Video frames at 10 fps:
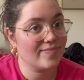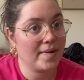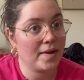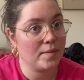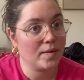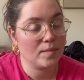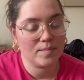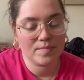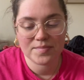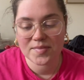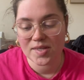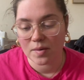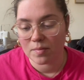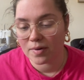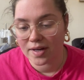I don't know. So
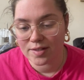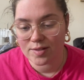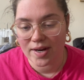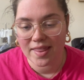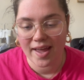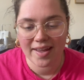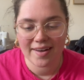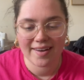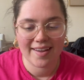we're gonna try the hat.